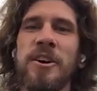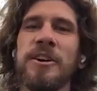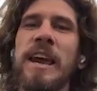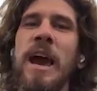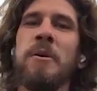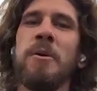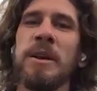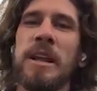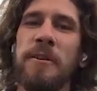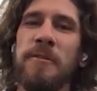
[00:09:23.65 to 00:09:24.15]

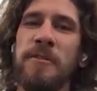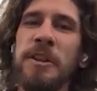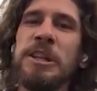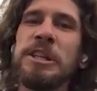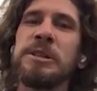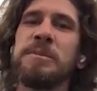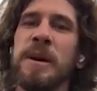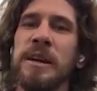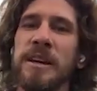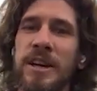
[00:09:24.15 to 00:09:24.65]
okay, when I
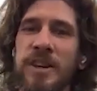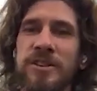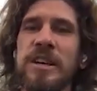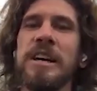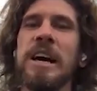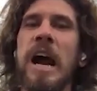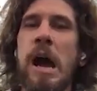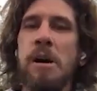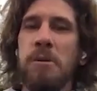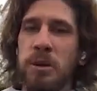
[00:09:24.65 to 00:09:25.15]
finish my
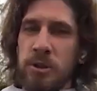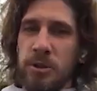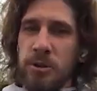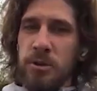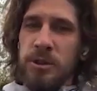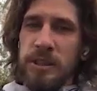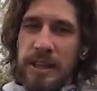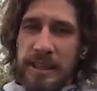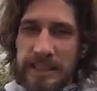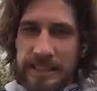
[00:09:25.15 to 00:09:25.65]
career, I will
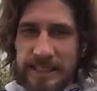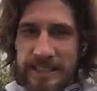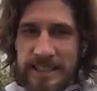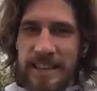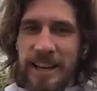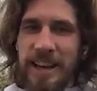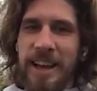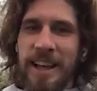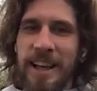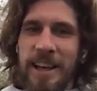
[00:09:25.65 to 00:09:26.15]
do this.
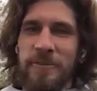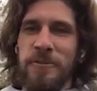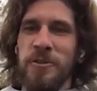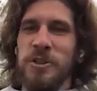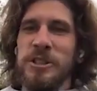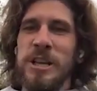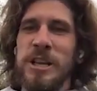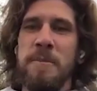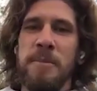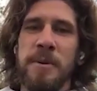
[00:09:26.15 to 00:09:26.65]
Like, for
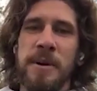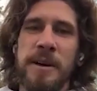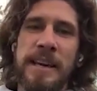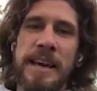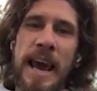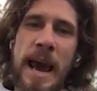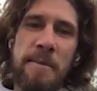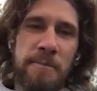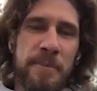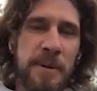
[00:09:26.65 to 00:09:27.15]
example,
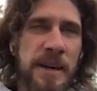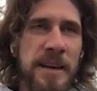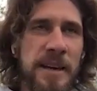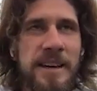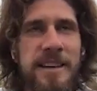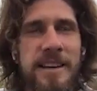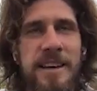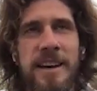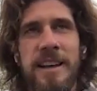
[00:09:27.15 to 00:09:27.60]
camping.